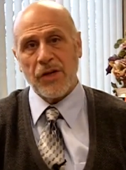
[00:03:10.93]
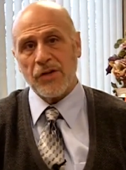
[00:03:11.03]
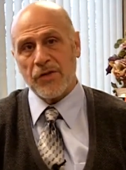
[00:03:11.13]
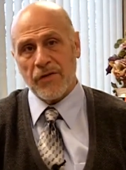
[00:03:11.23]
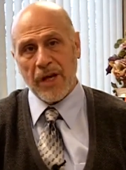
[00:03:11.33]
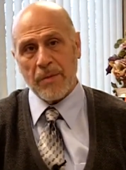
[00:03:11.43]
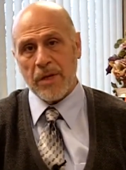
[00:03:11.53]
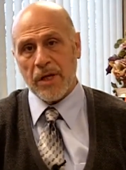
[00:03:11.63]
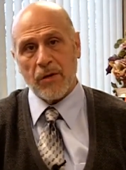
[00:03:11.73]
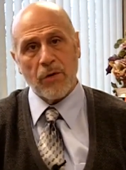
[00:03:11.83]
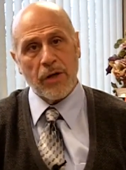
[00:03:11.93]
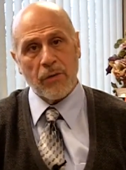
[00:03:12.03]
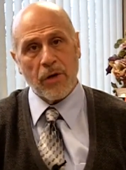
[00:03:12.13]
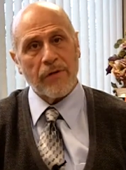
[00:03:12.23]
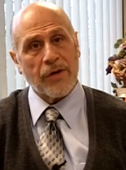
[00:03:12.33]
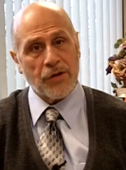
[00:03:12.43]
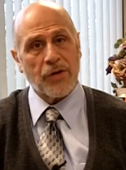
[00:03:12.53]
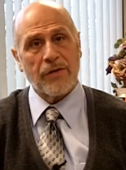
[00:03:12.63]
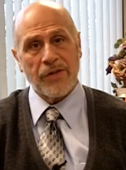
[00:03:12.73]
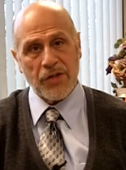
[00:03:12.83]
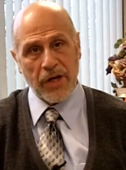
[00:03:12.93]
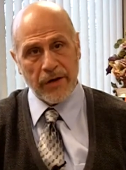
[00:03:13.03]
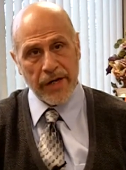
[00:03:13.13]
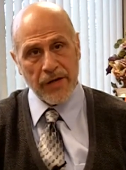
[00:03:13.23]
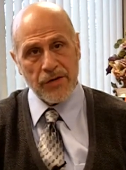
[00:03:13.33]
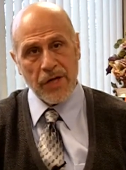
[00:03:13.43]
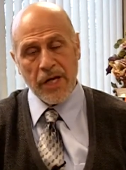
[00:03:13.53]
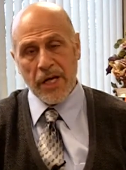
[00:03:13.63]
each of them in one of our service areas.